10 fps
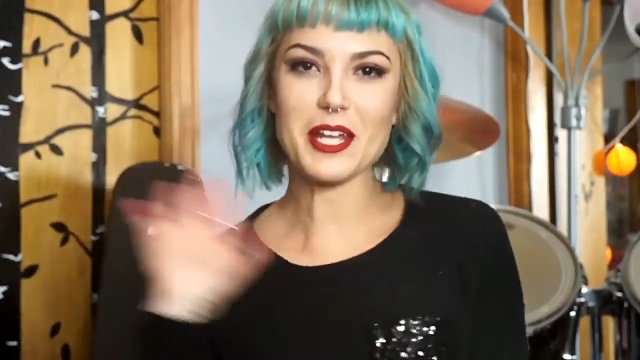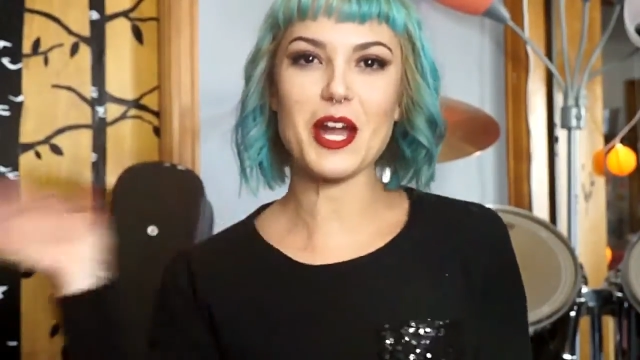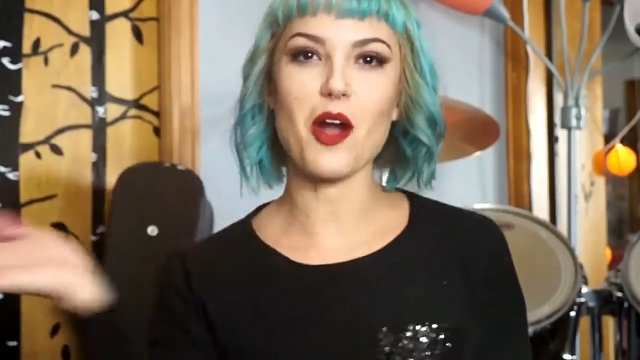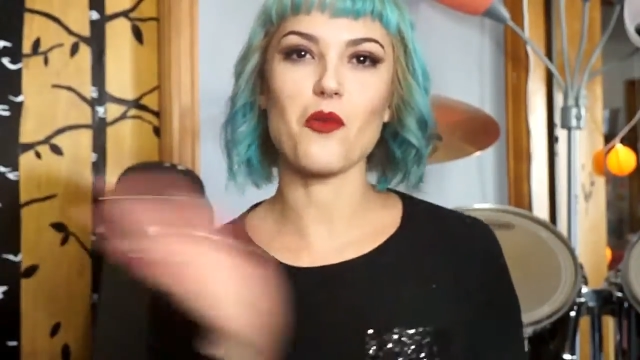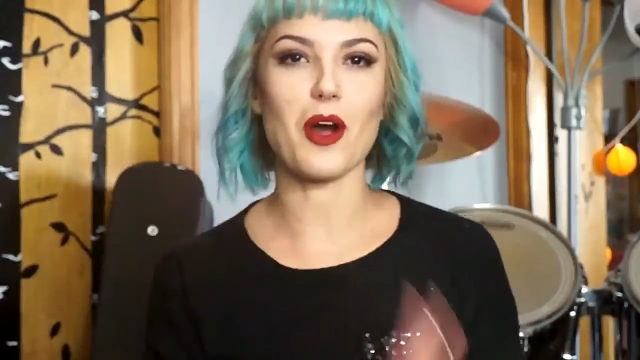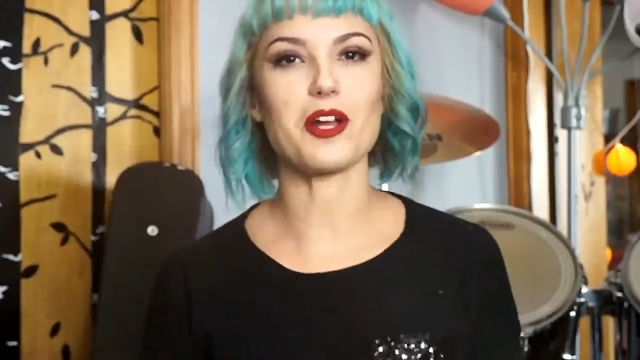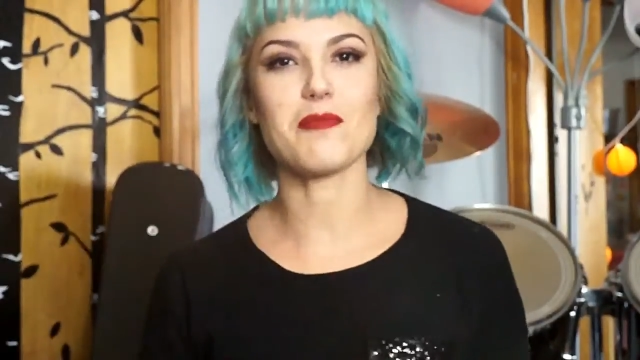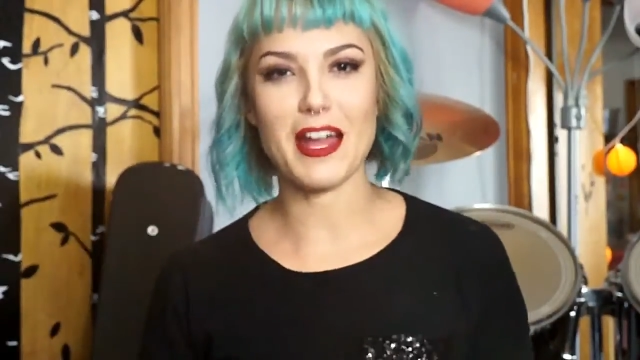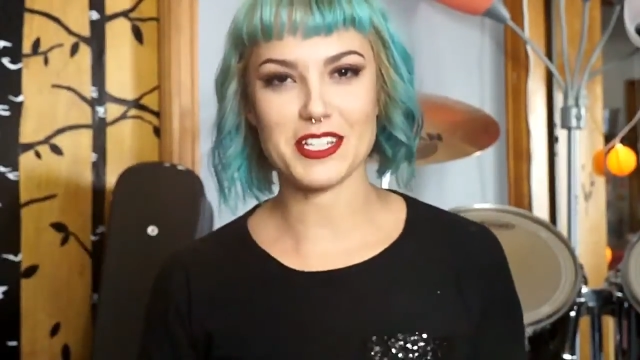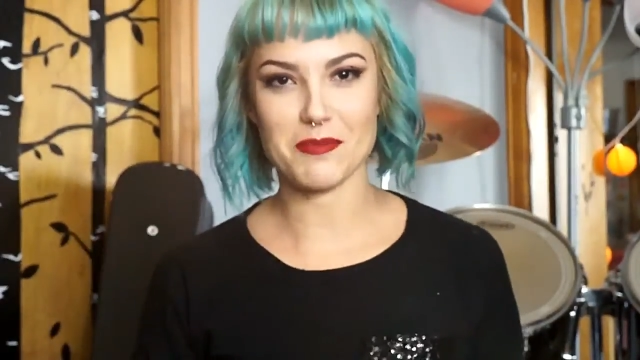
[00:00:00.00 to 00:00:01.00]
everybody,
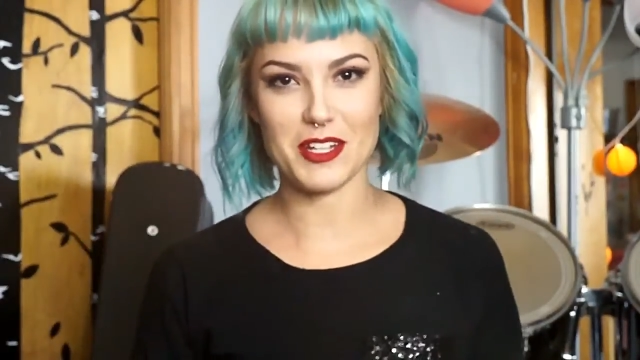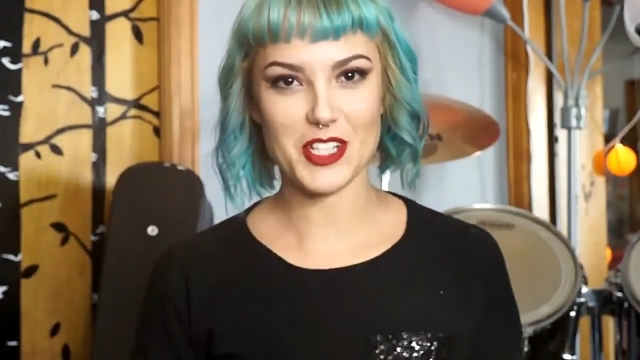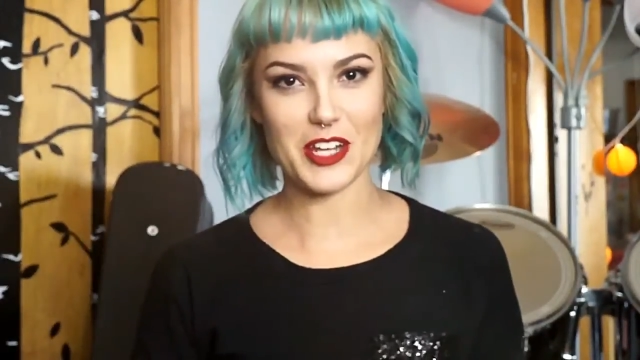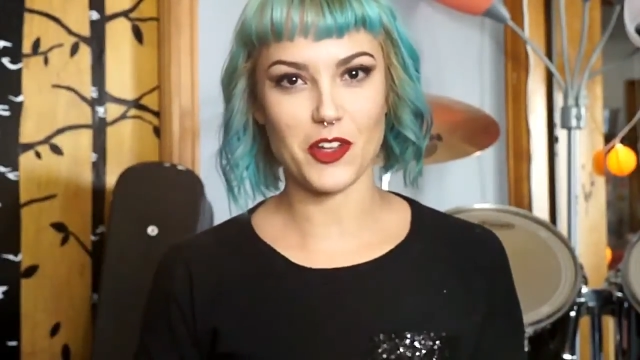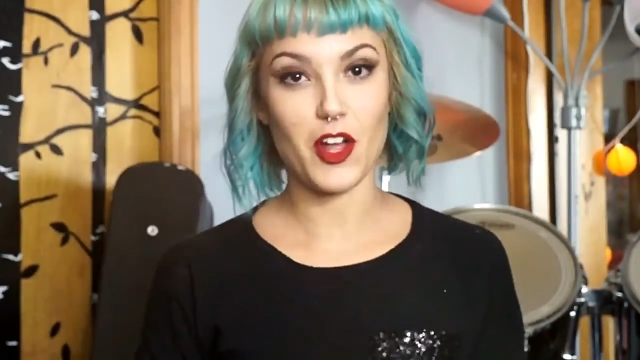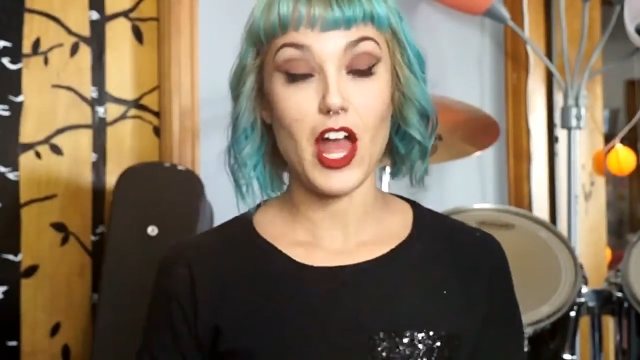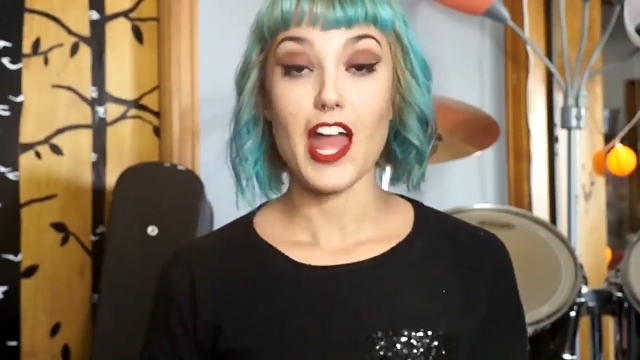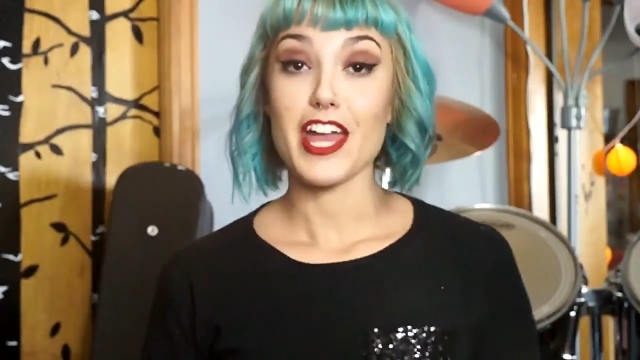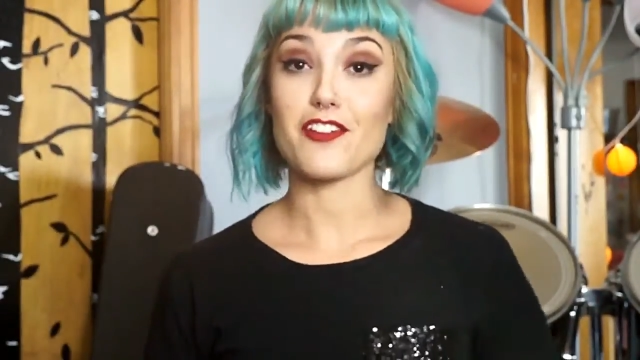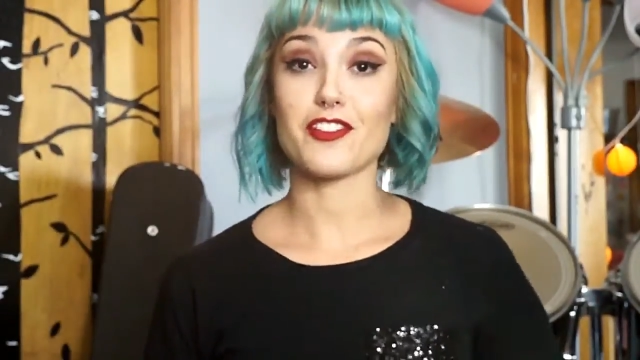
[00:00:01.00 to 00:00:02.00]
welcome back to my channel.
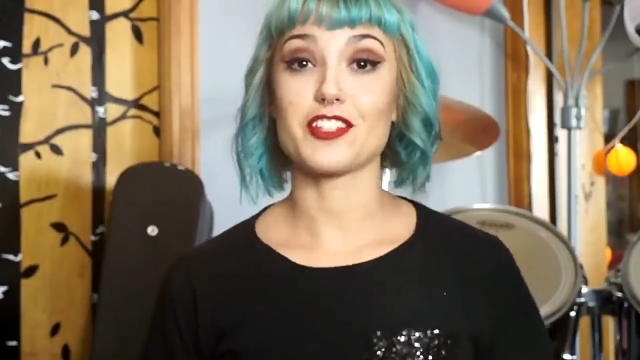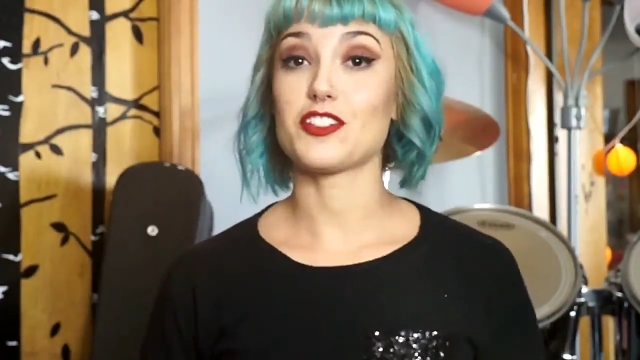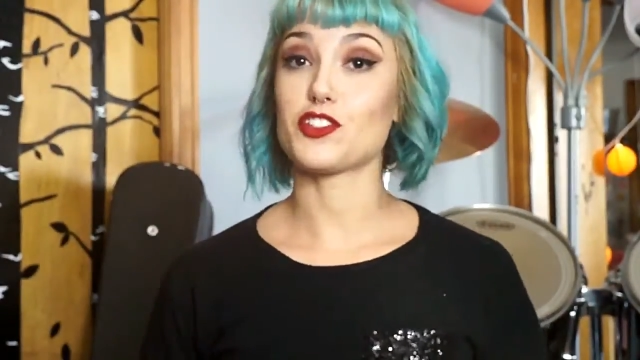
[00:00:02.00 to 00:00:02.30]
If this